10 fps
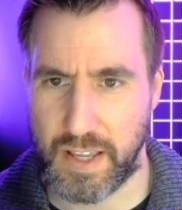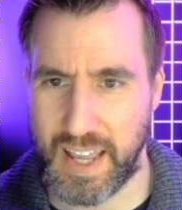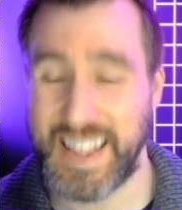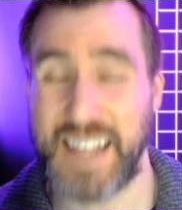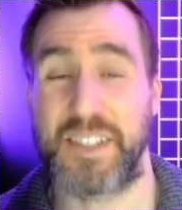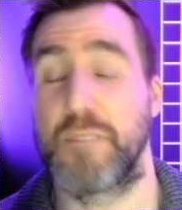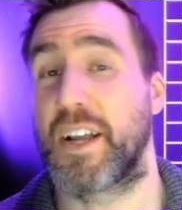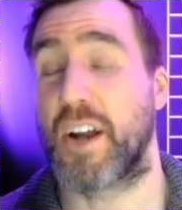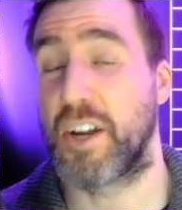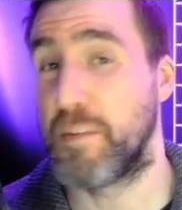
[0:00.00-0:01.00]
And that's gonna make
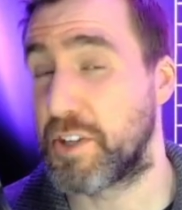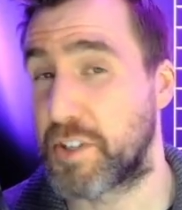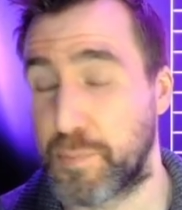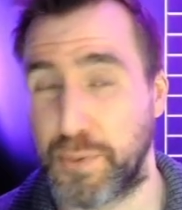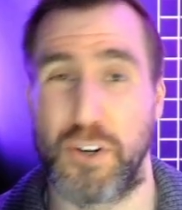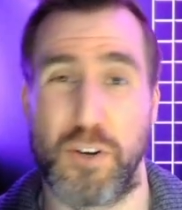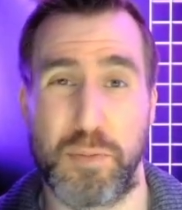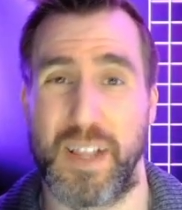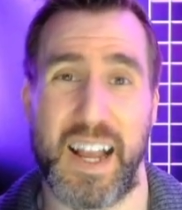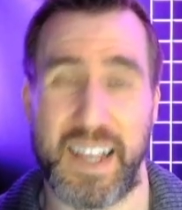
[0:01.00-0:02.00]
our image pure
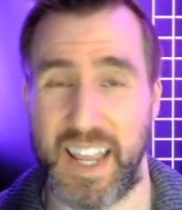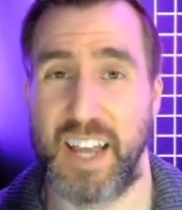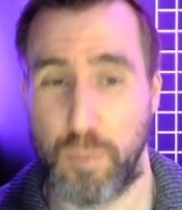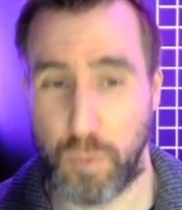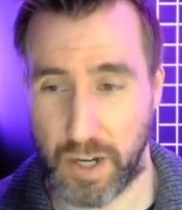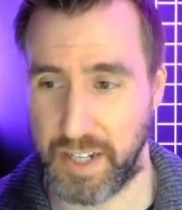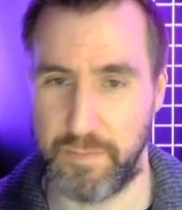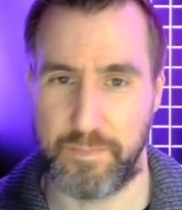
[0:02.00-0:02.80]
black and white.